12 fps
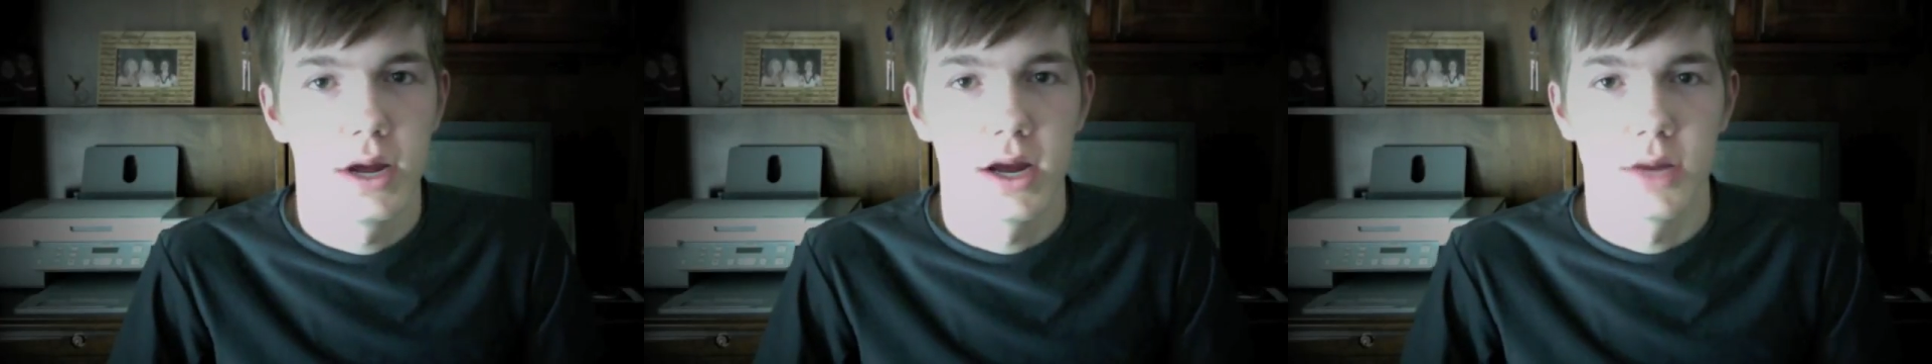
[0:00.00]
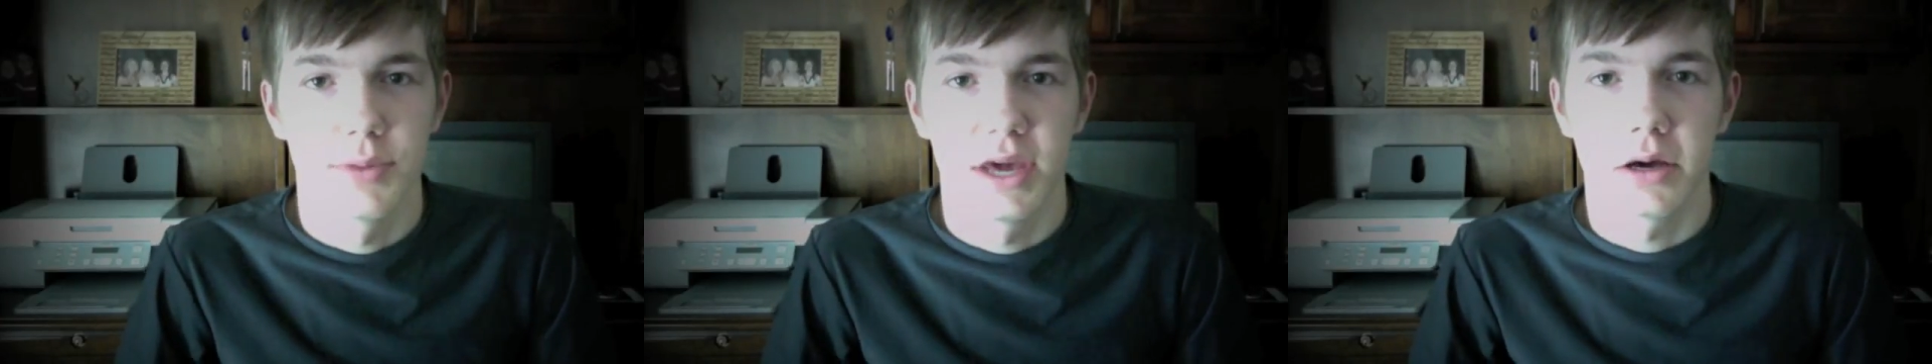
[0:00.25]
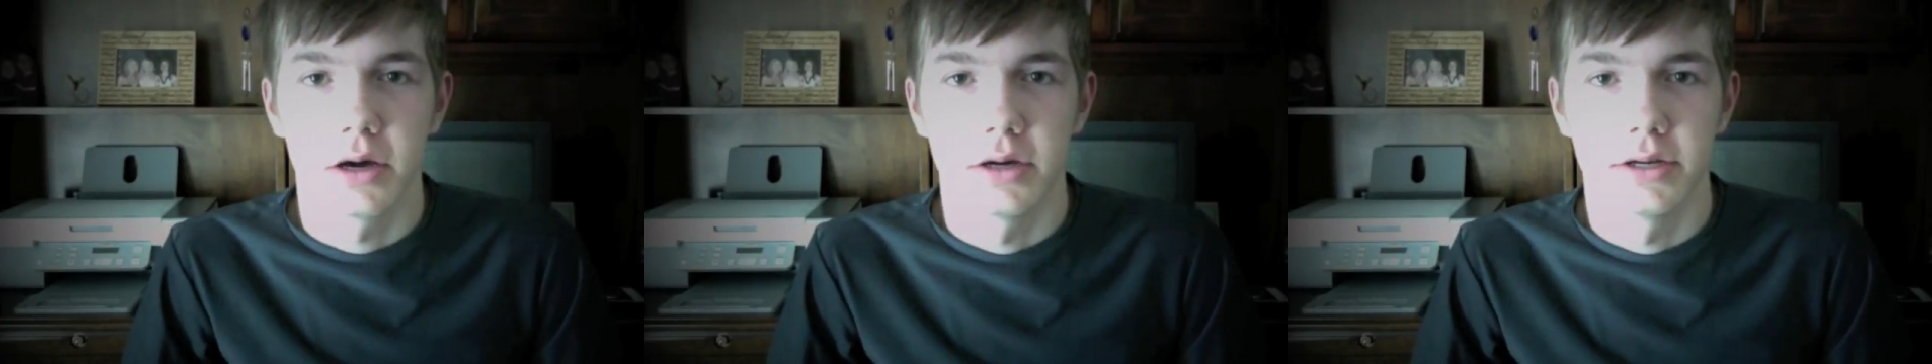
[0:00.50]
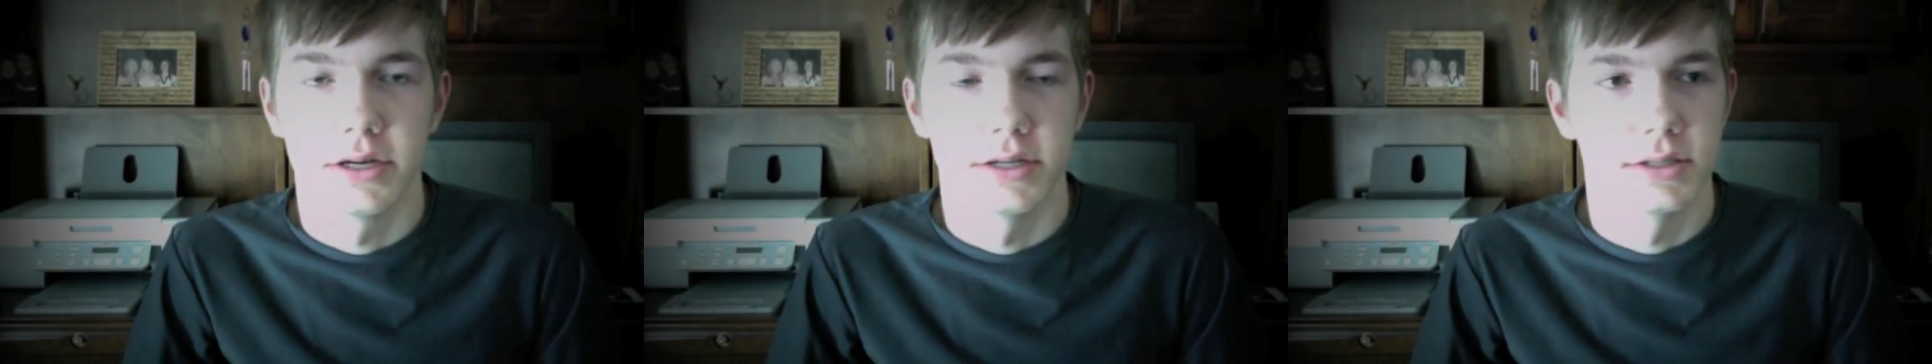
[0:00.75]
had a band
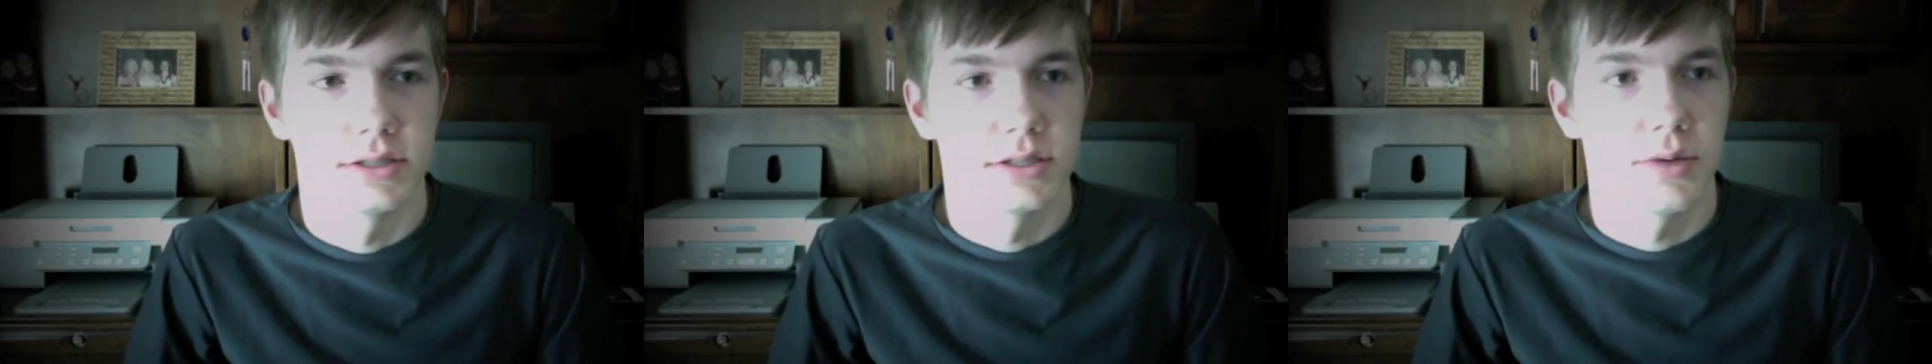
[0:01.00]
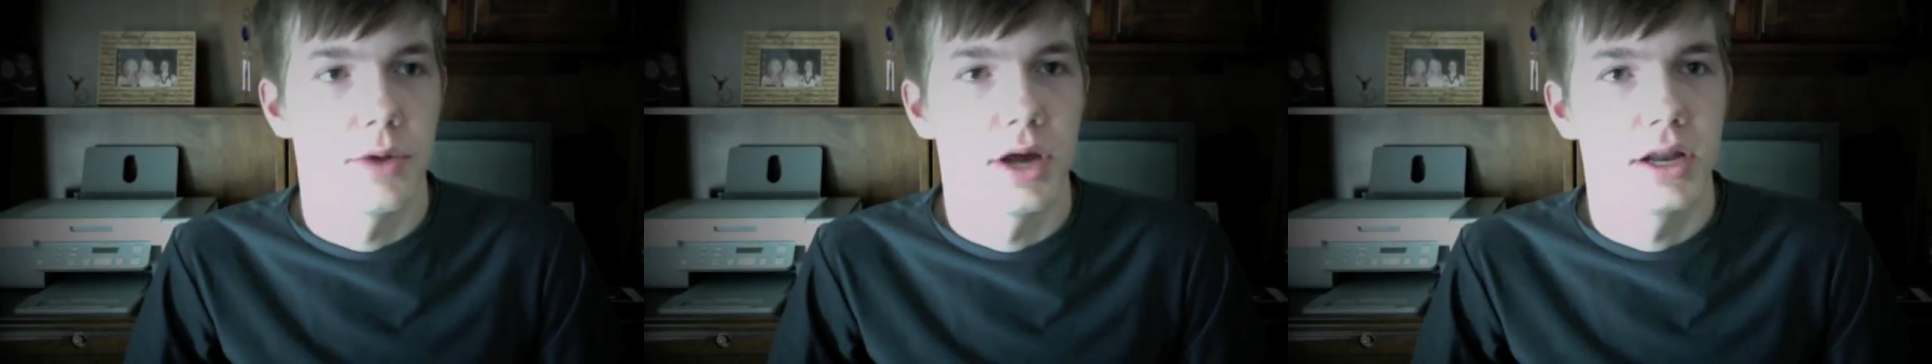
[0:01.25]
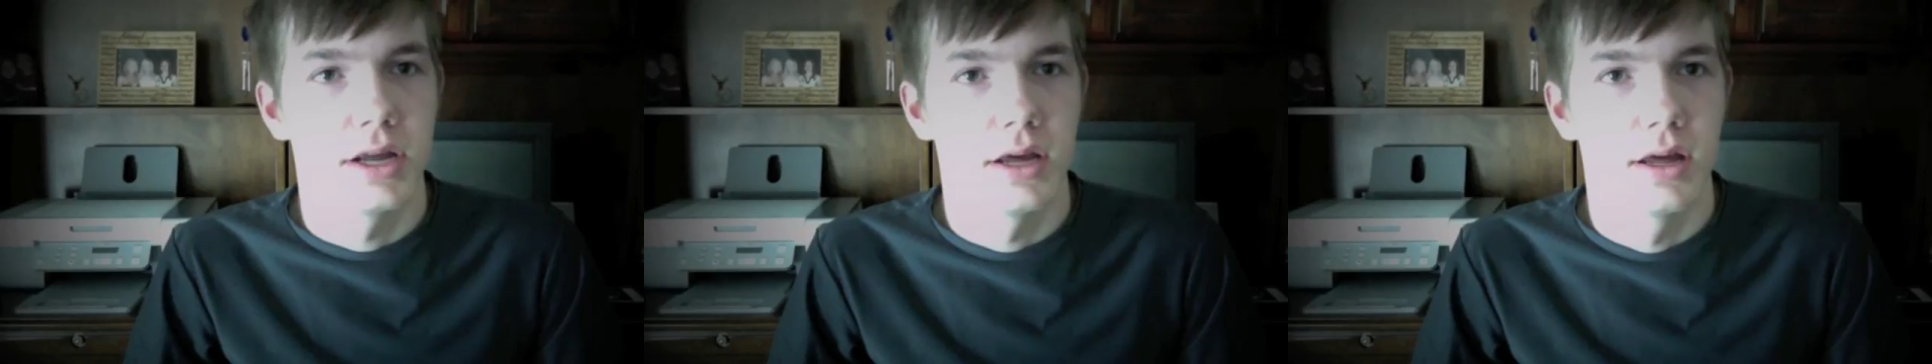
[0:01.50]
contest, and somebody